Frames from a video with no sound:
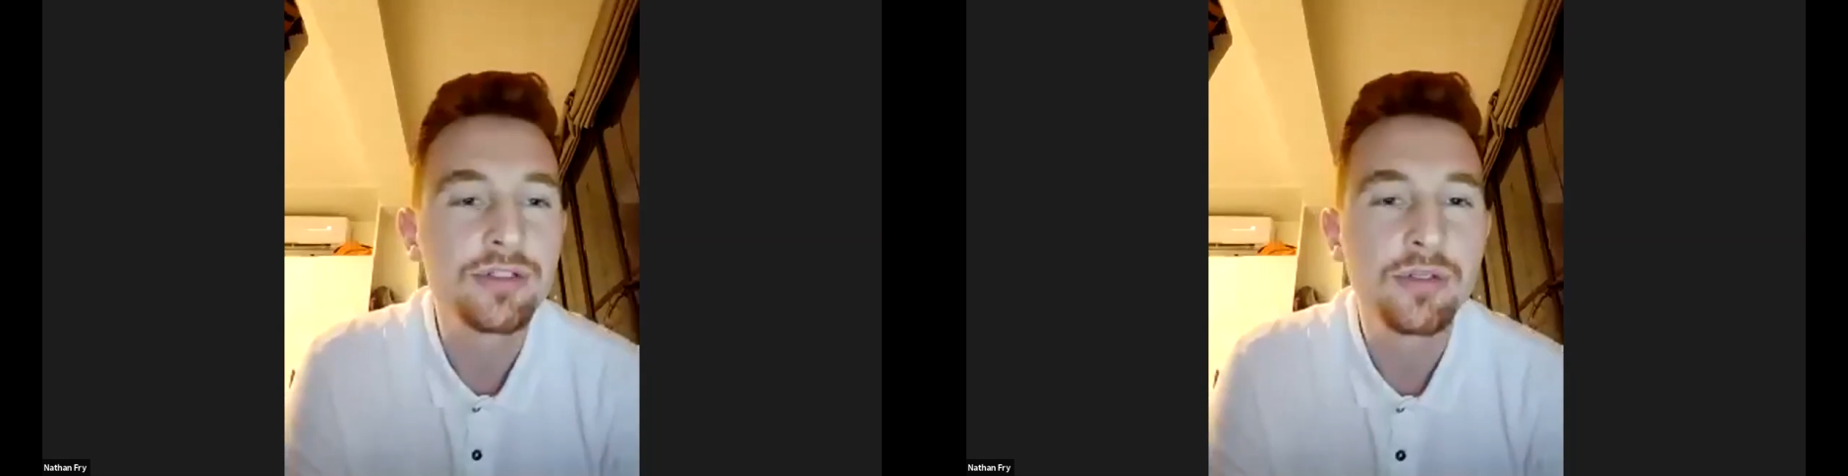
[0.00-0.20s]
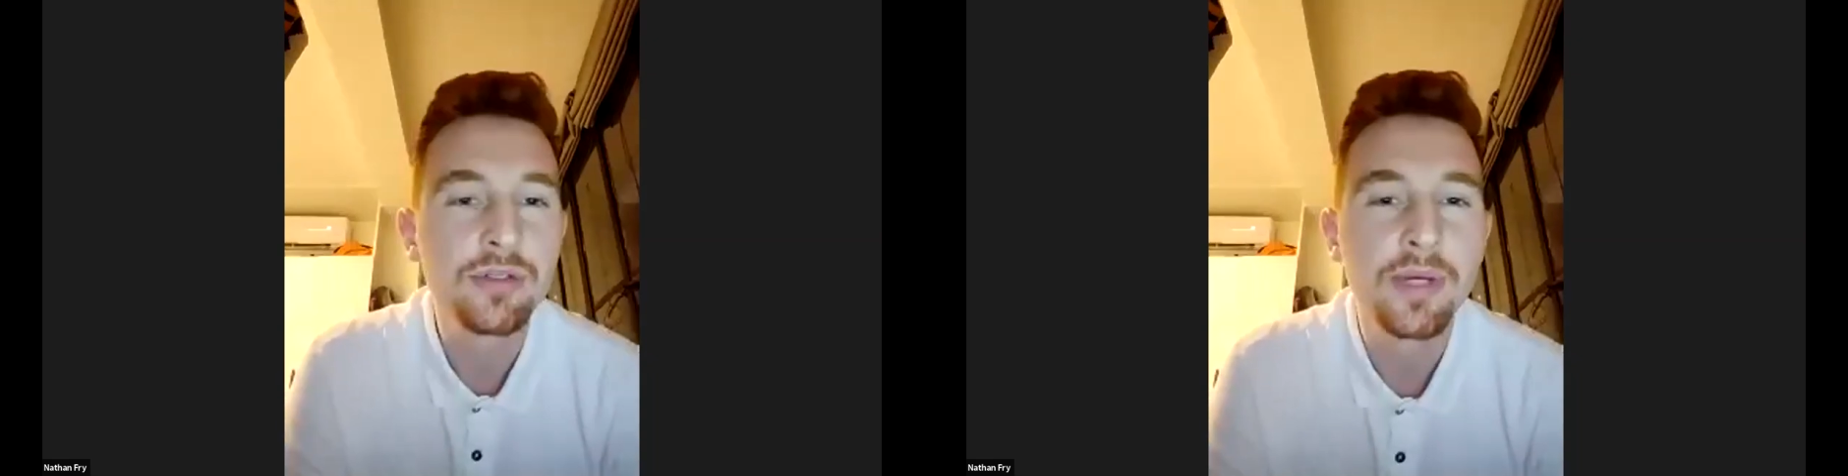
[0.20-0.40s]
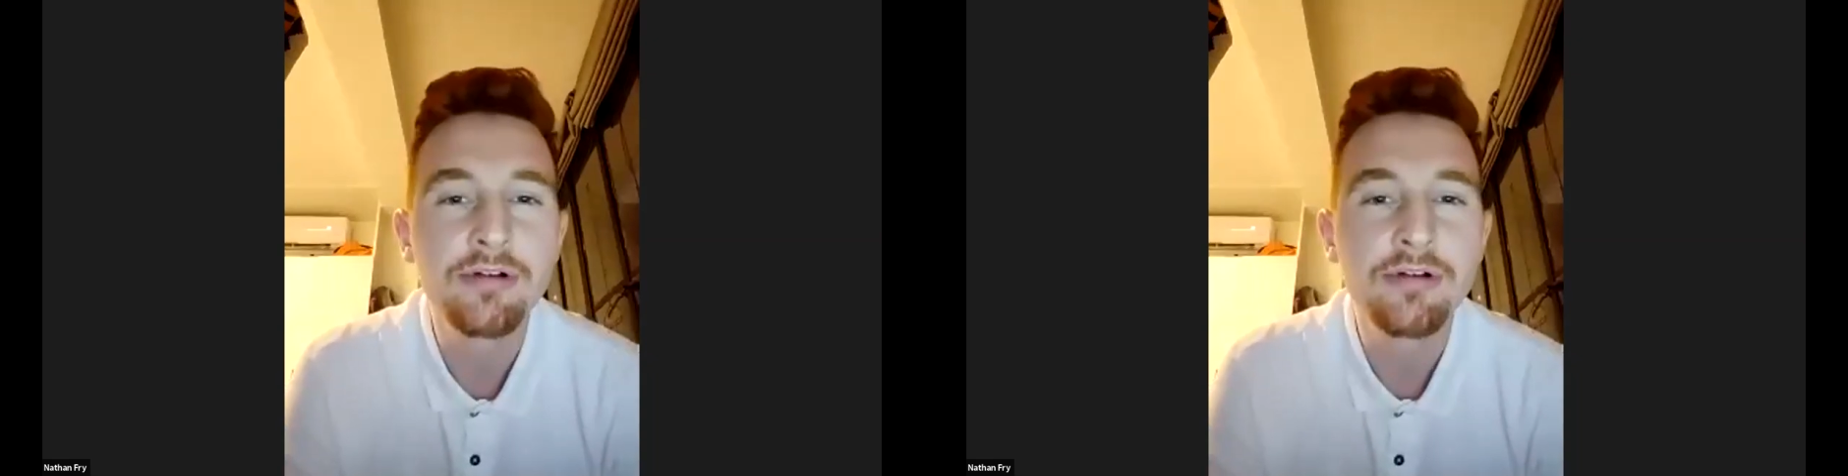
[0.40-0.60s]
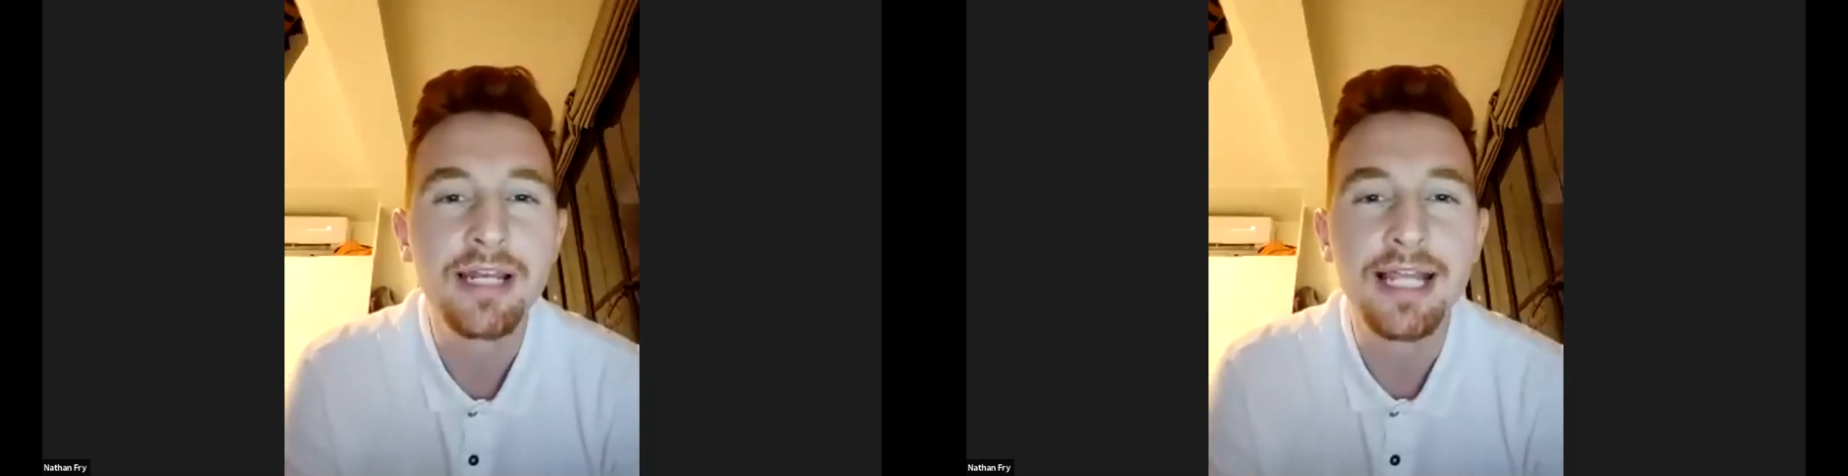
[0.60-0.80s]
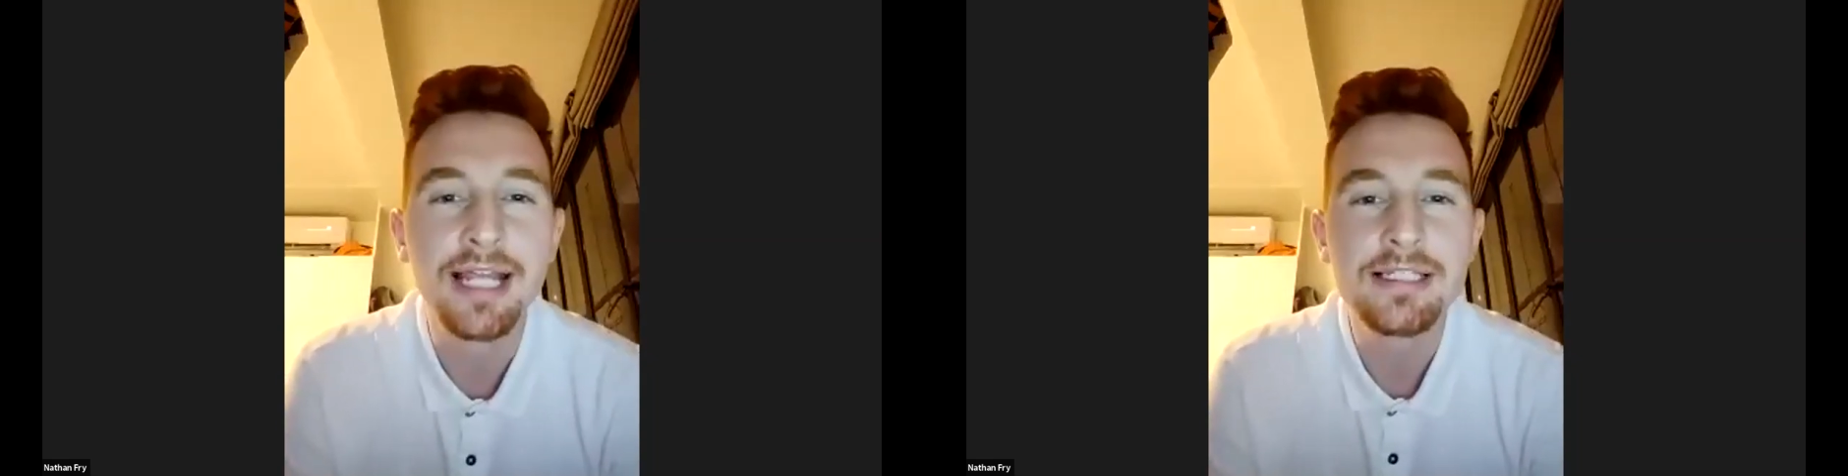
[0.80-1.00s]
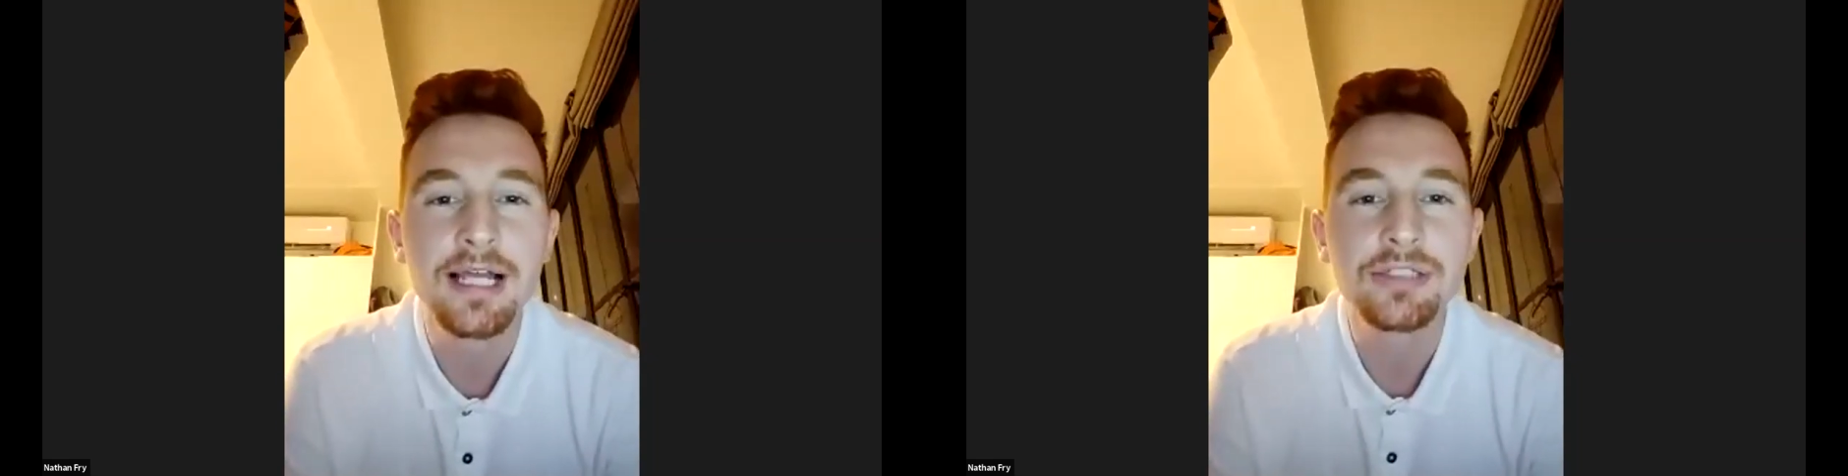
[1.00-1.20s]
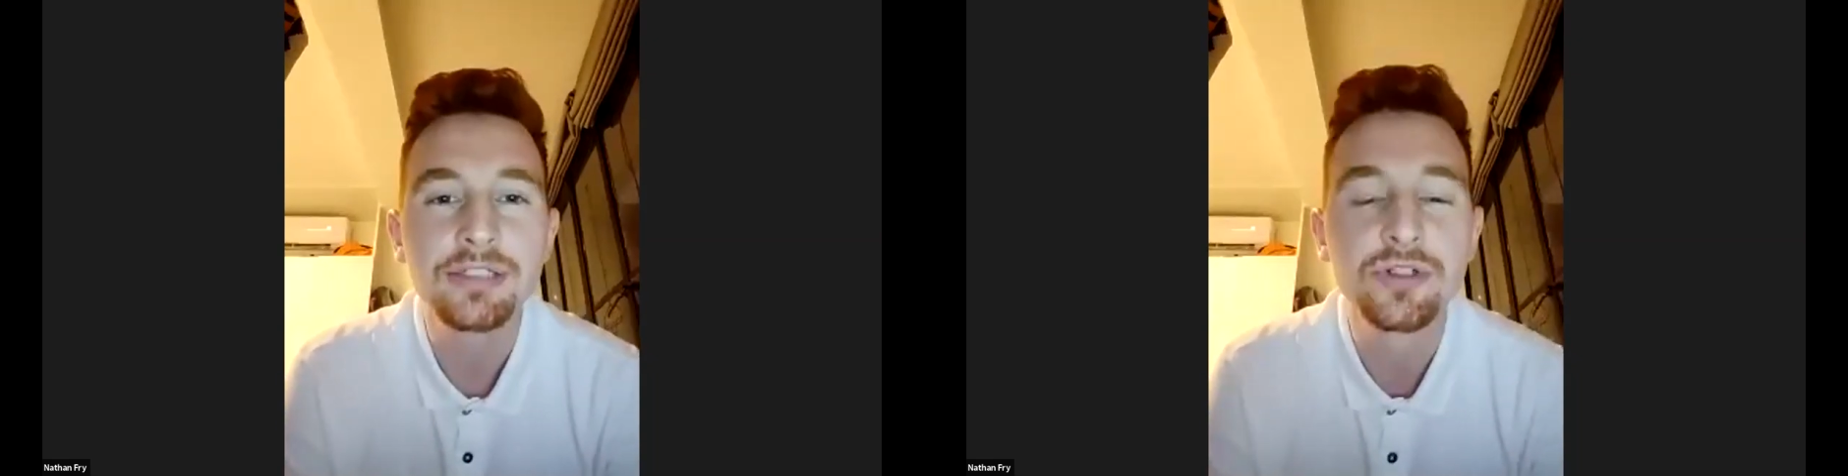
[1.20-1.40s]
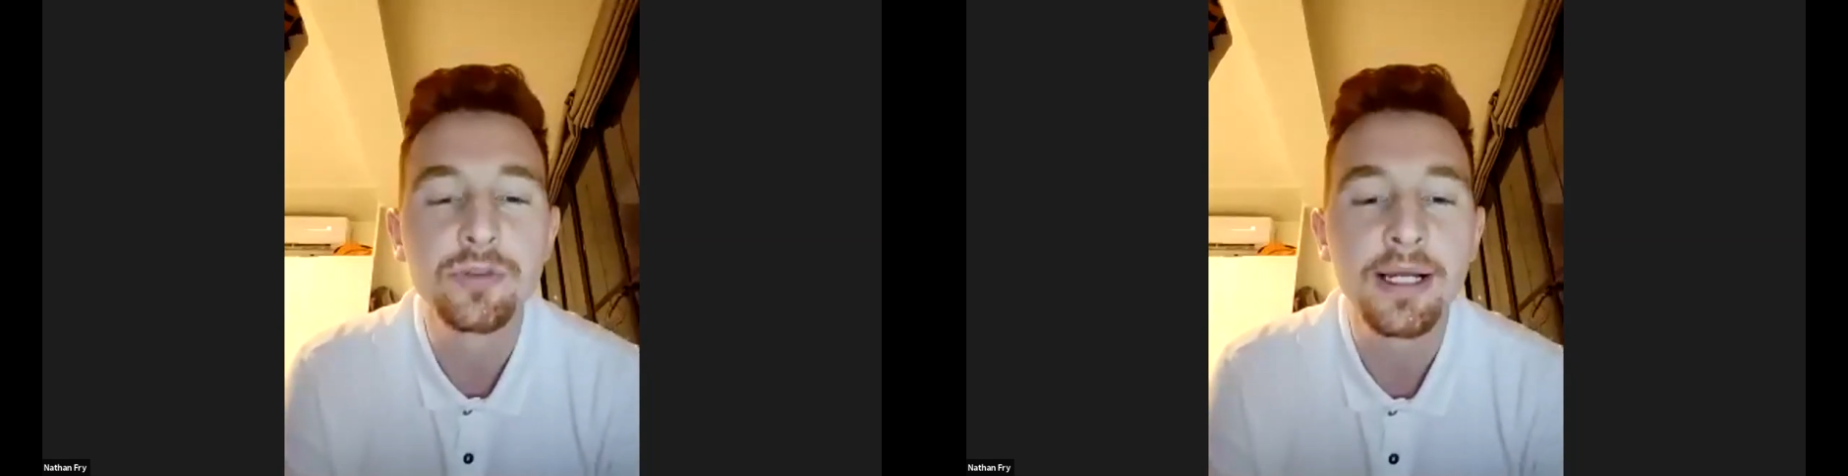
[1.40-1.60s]
So we're an
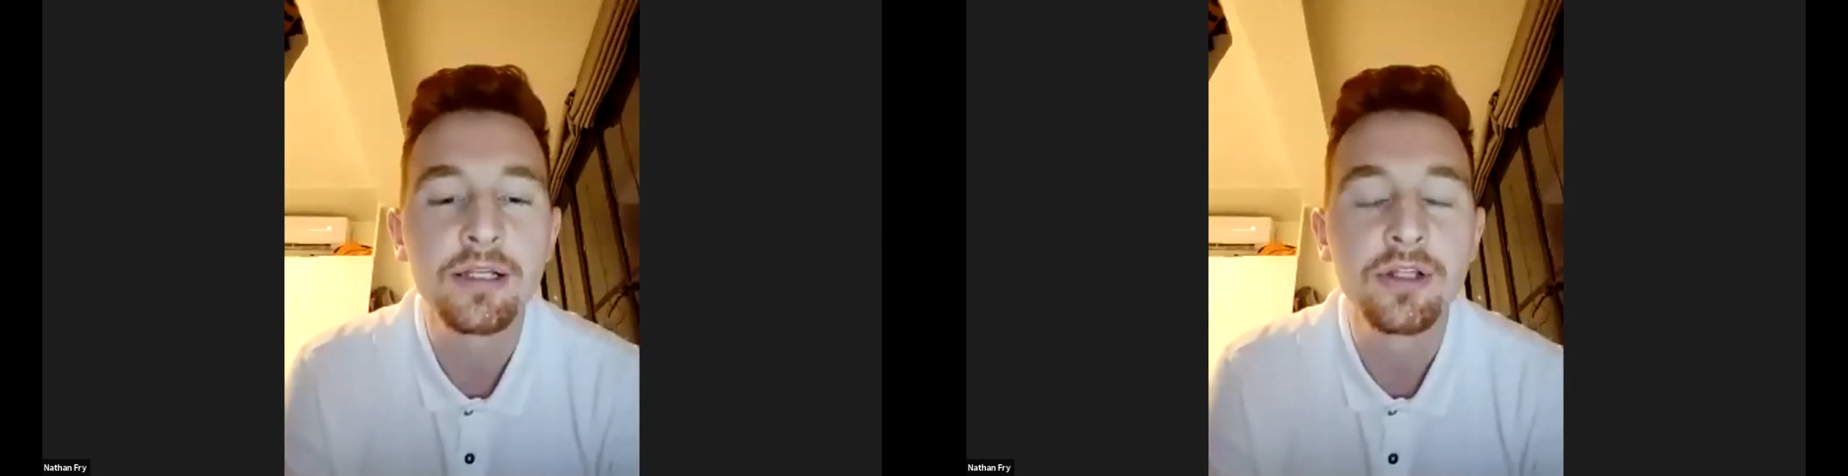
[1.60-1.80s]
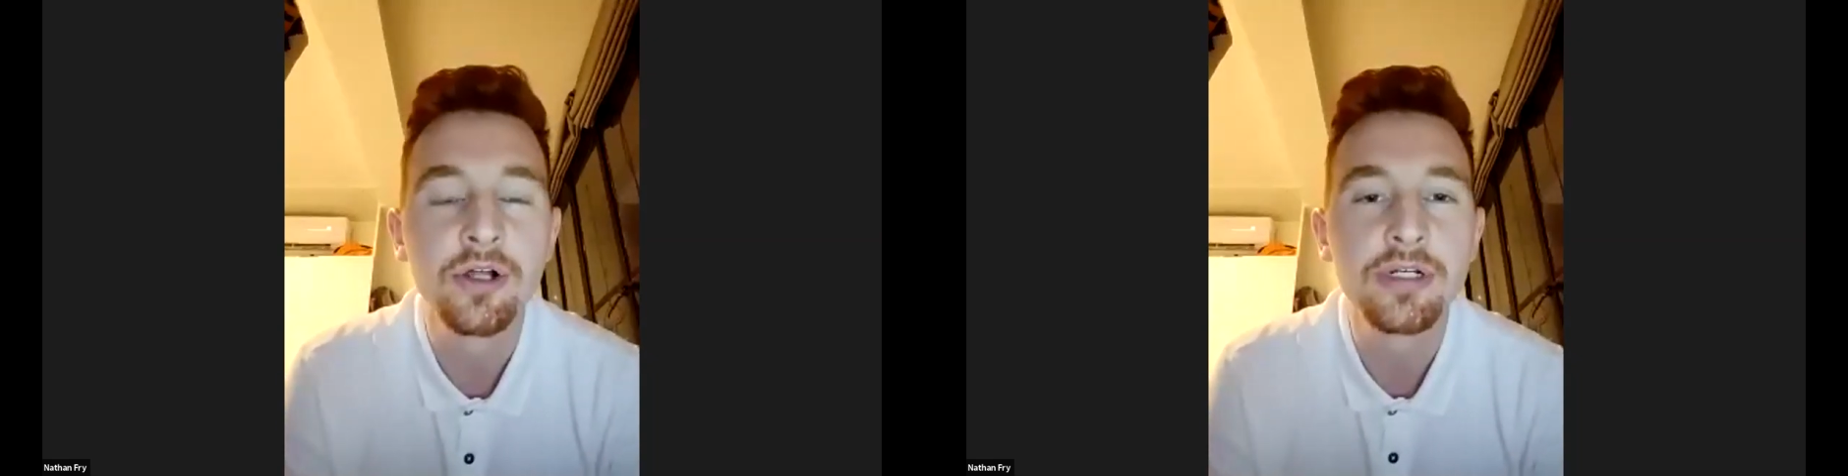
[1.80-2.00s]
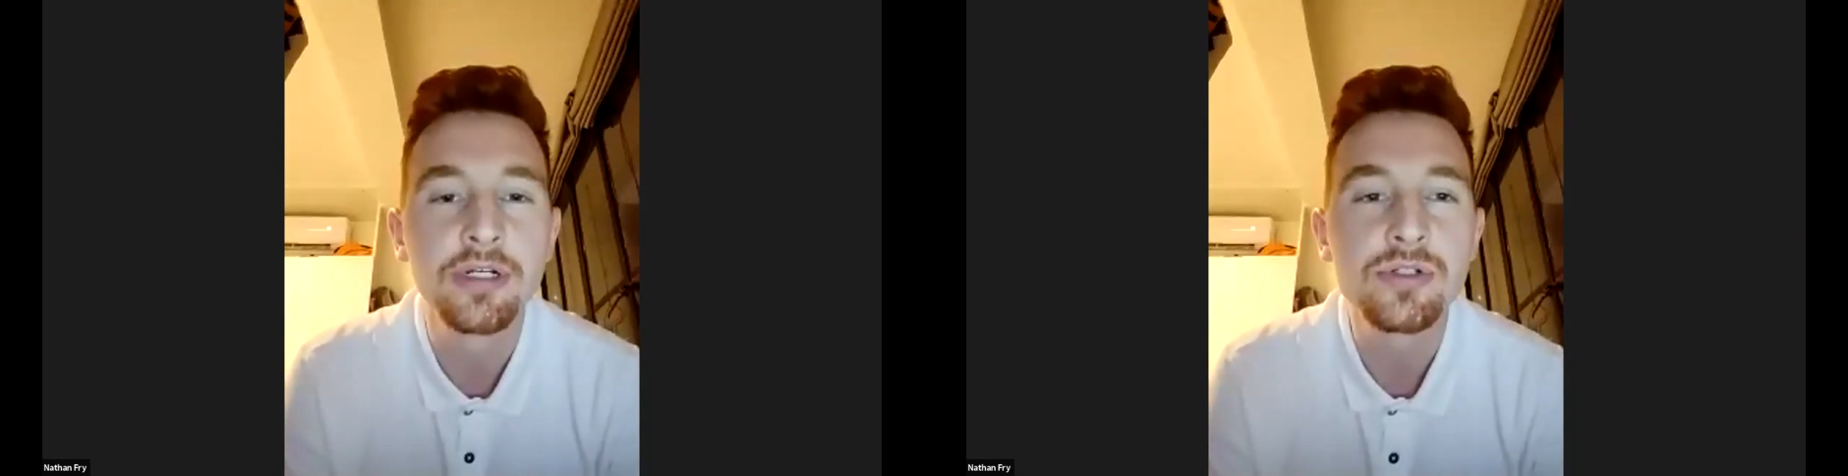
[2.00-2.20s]
international baccalaureate